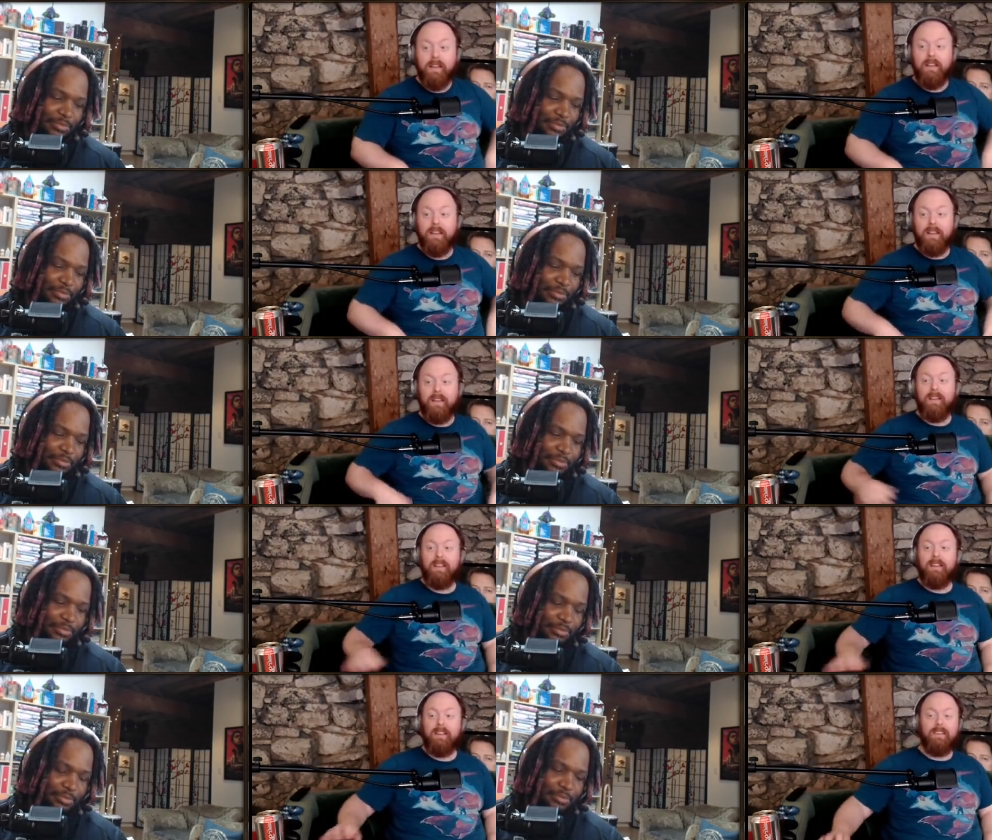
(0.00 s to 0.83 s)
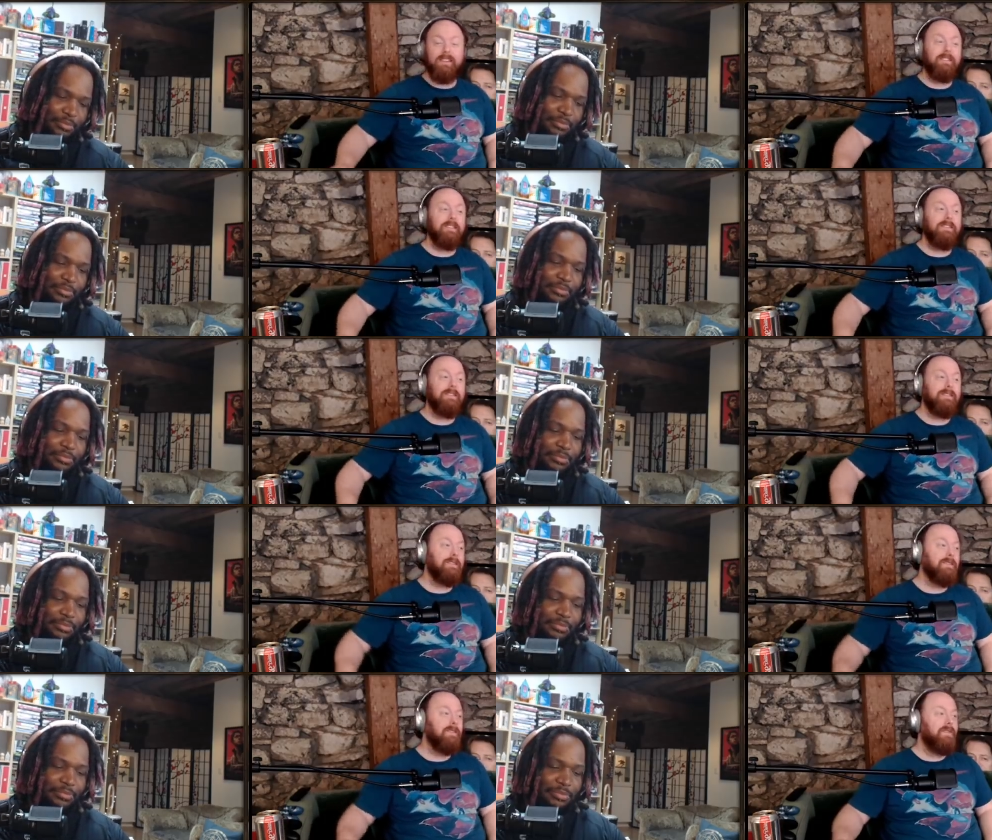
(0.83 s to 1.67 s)

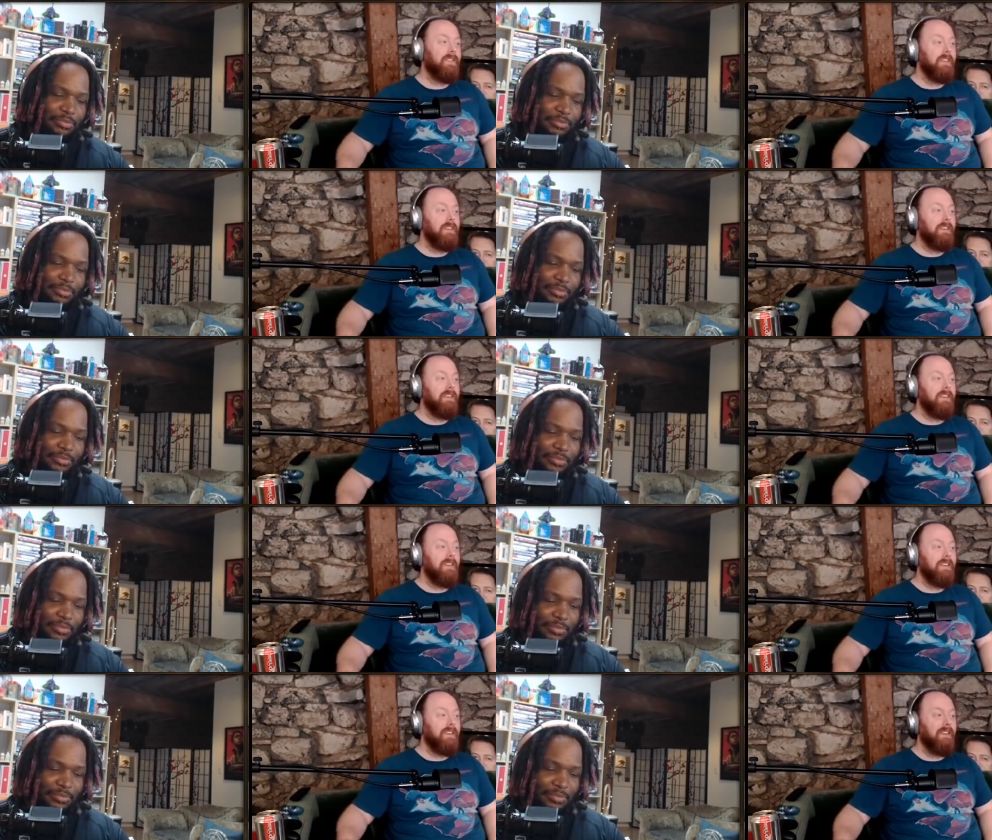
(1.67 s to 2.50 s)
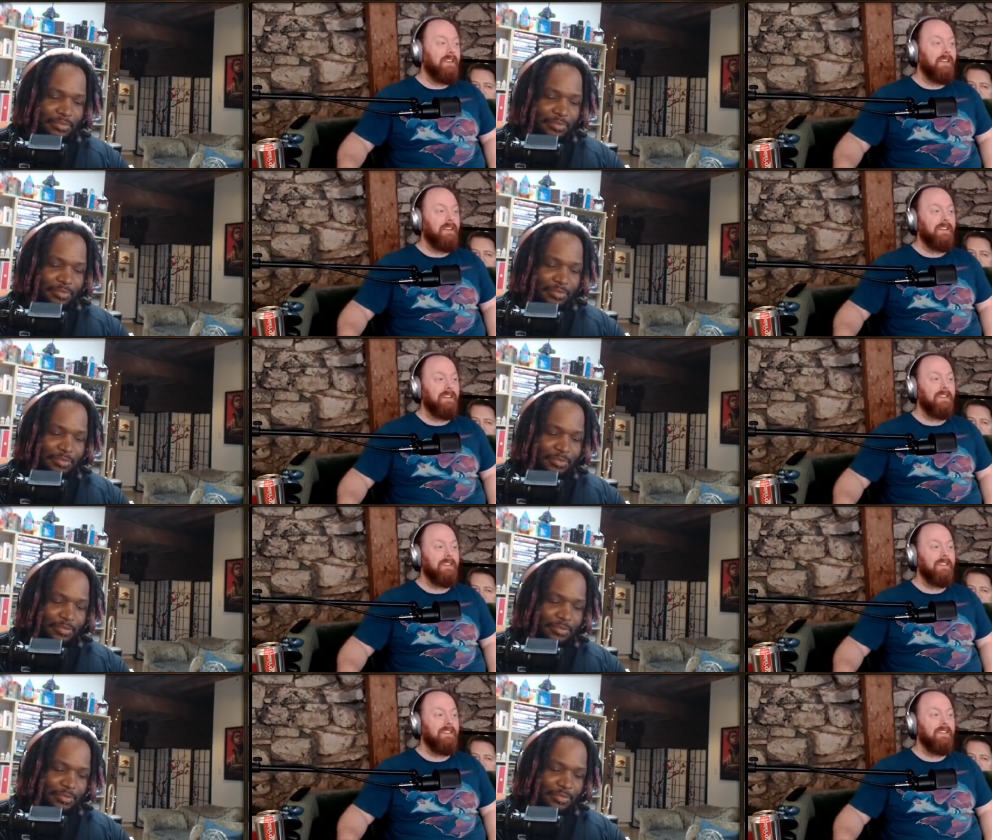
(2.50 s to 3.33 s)

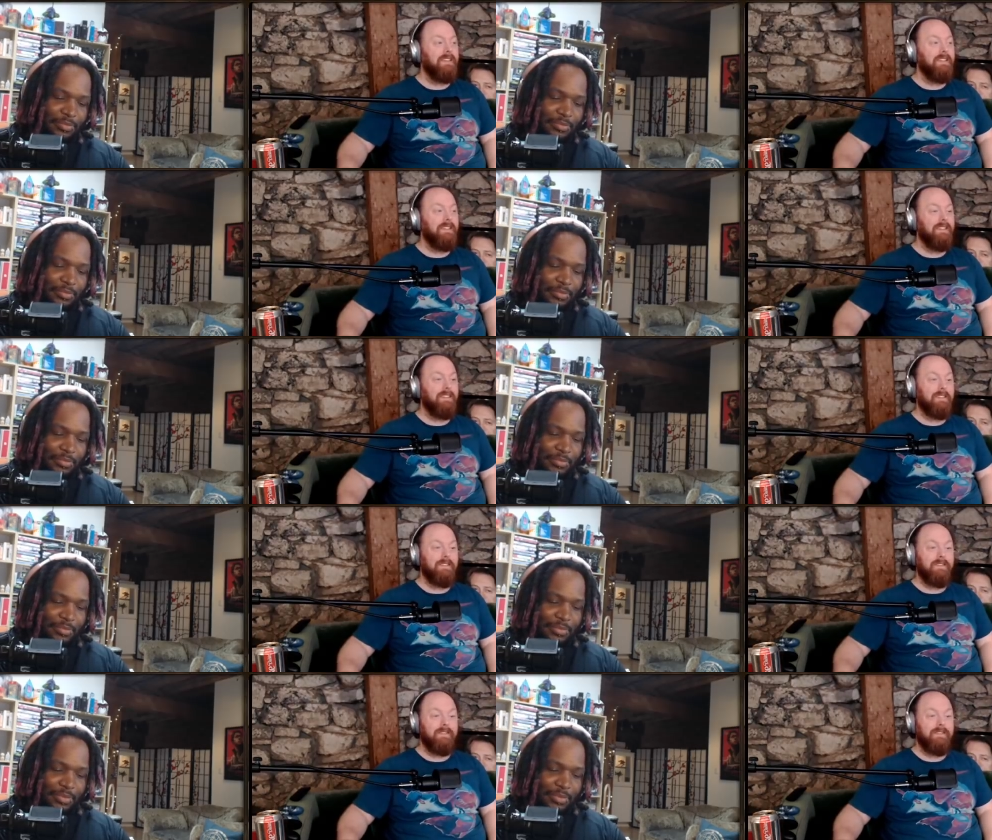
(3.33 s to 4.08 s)
(silence)